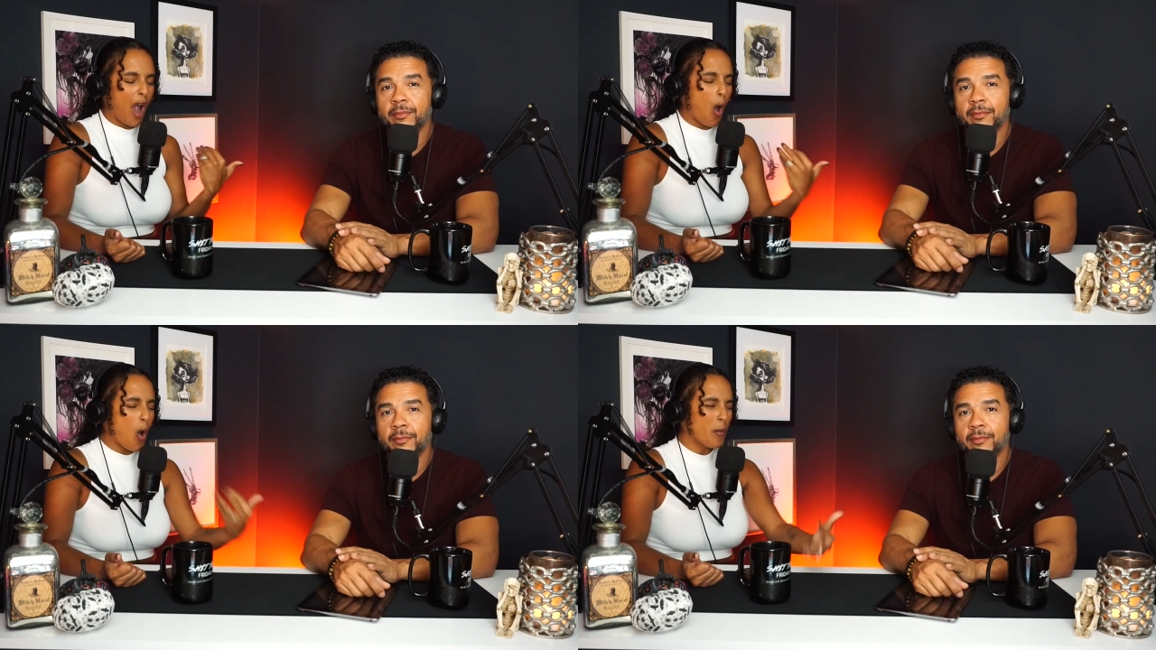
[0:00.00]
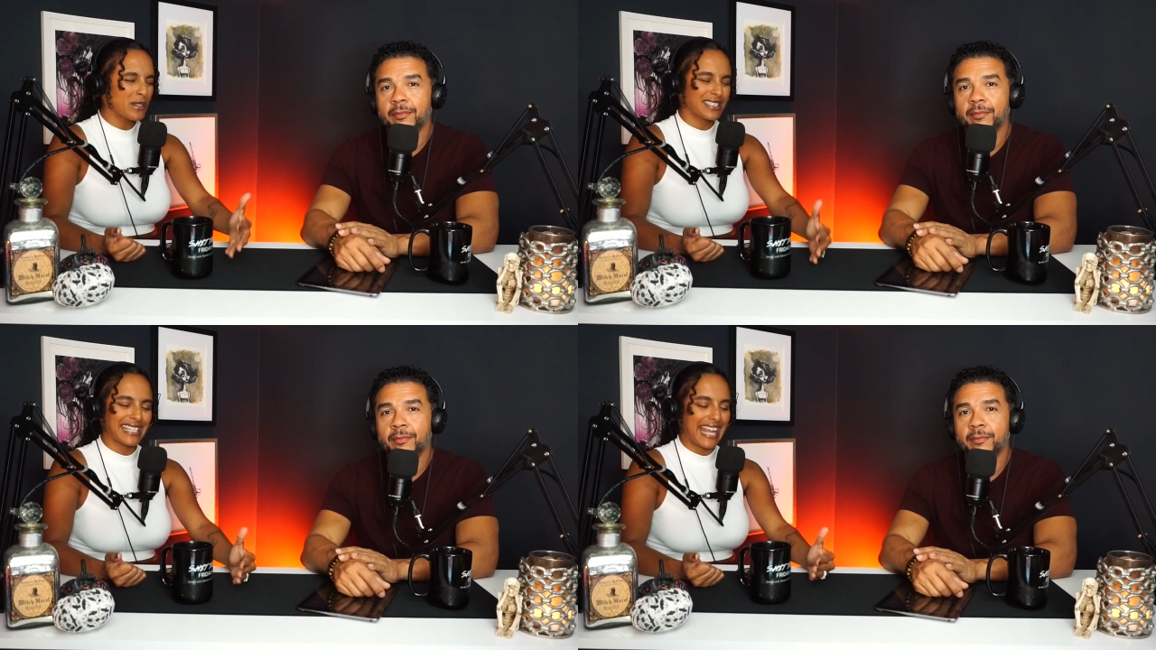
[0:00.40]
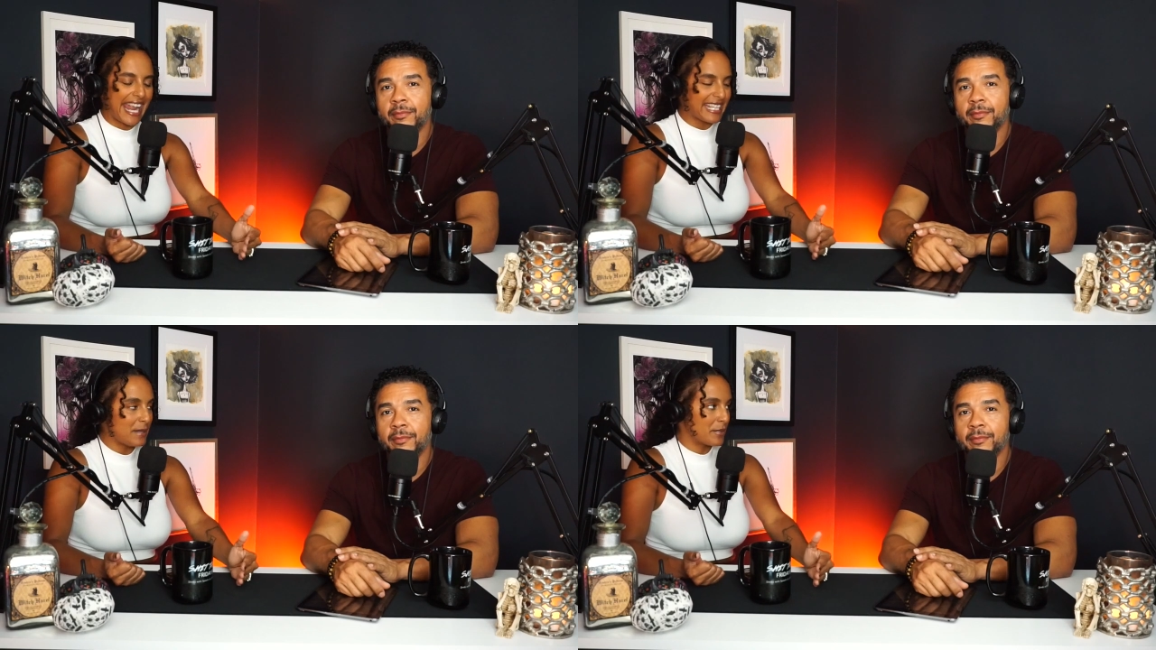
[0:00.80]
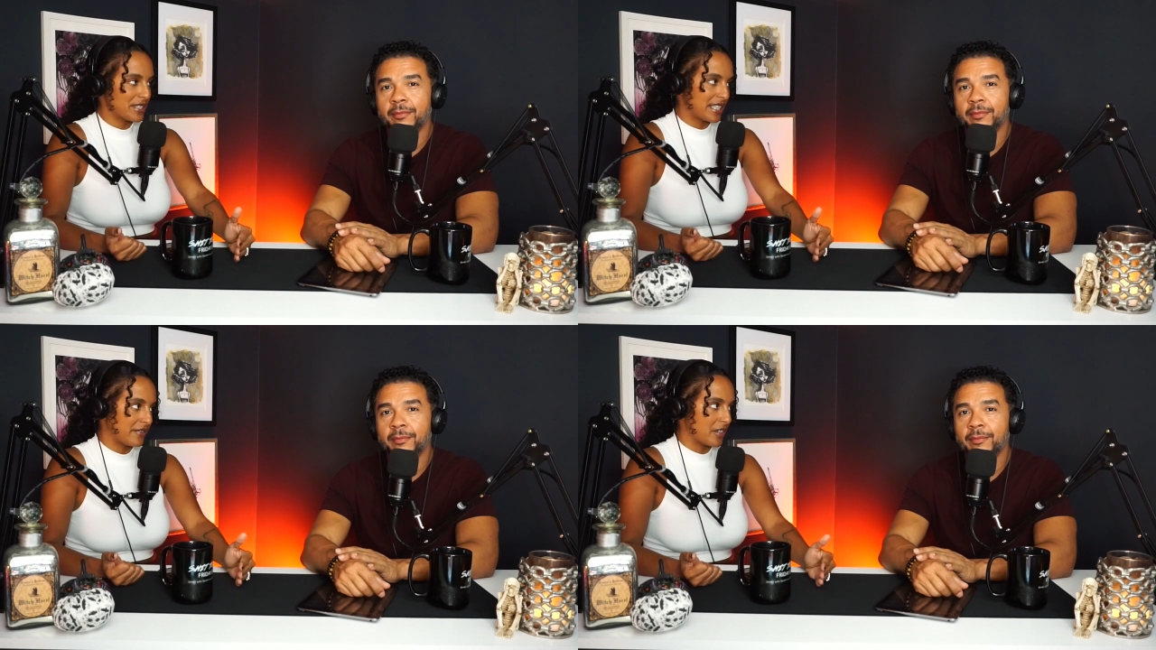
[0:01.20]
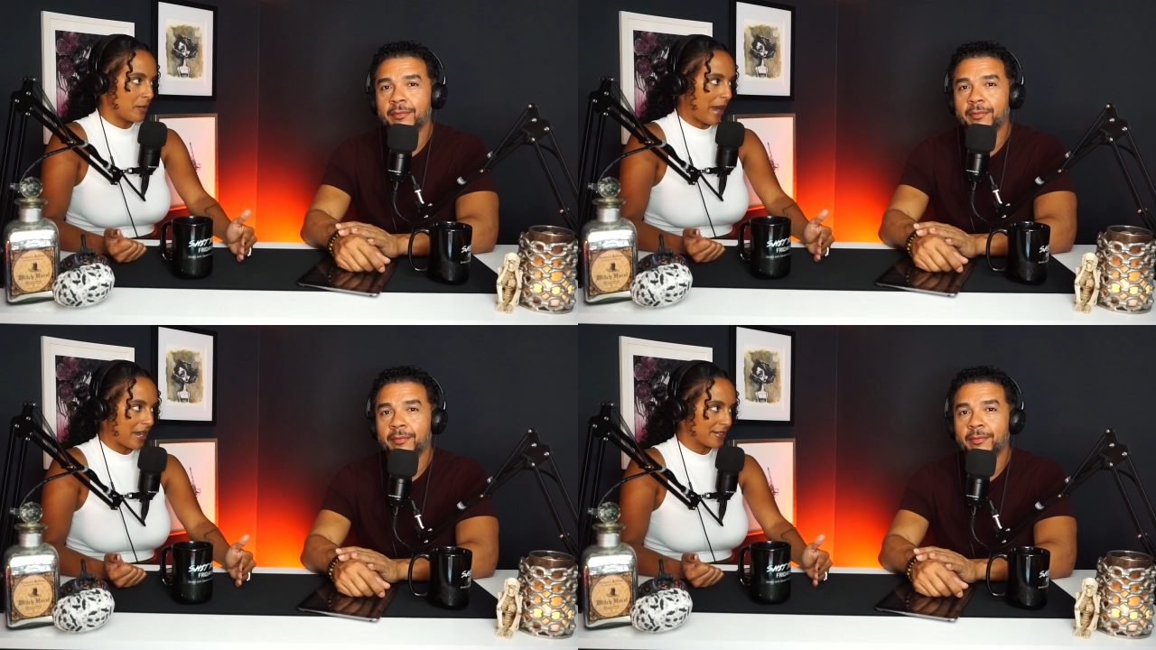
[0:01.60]
Speaker 1: almost like 80% of their
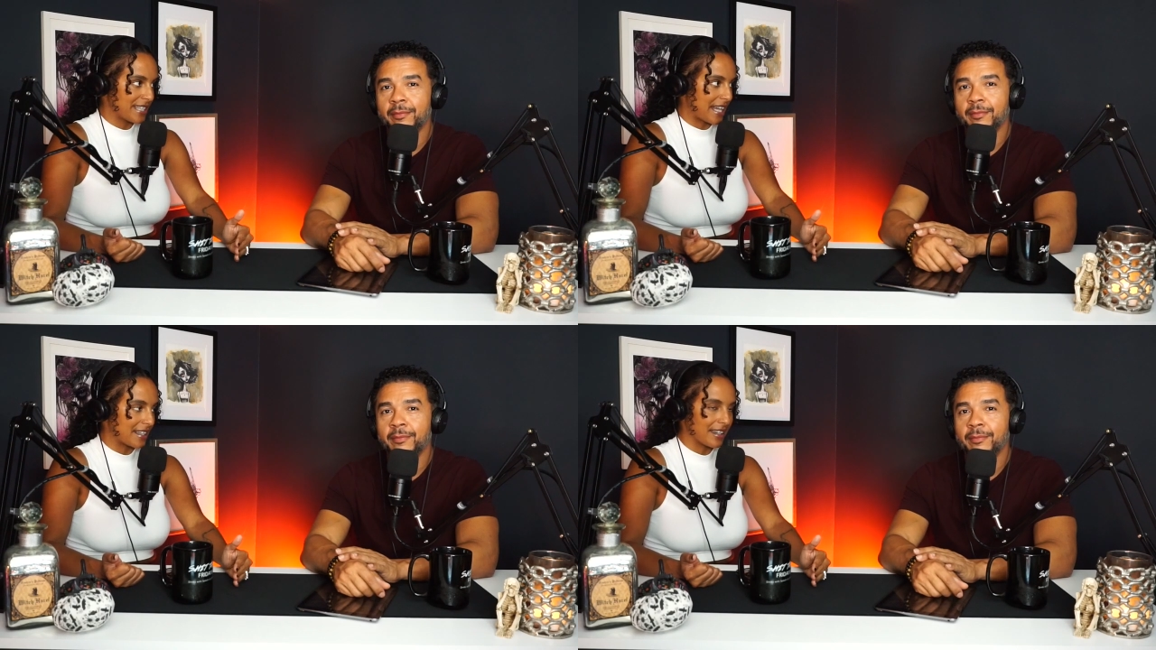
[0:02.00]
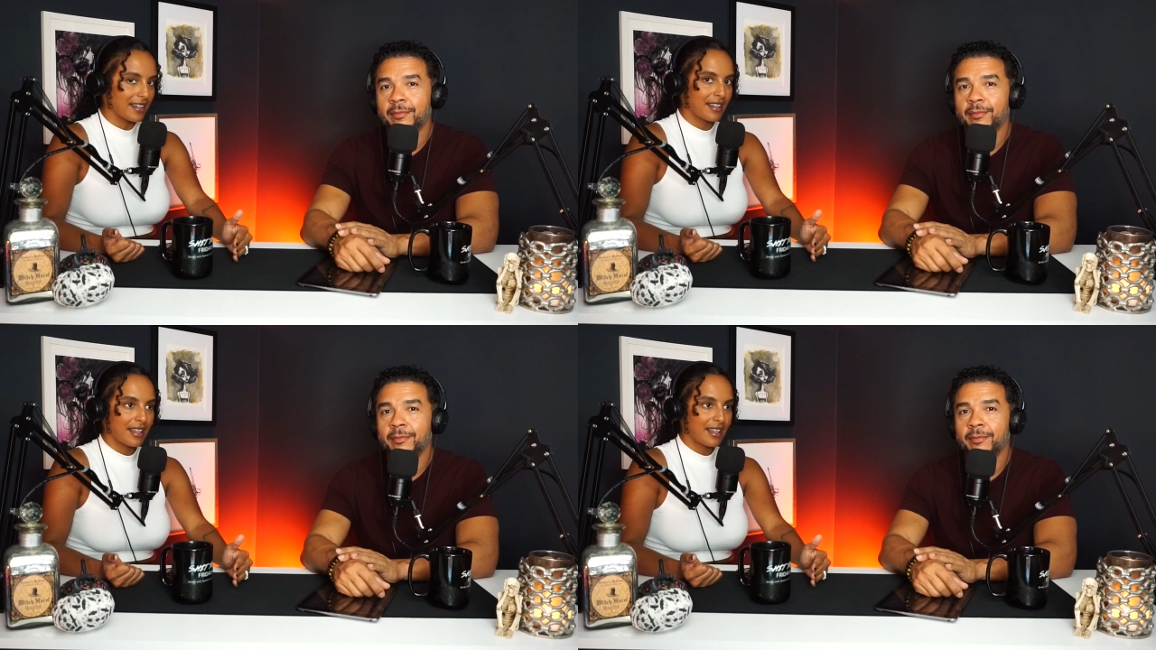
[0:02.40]
bio data,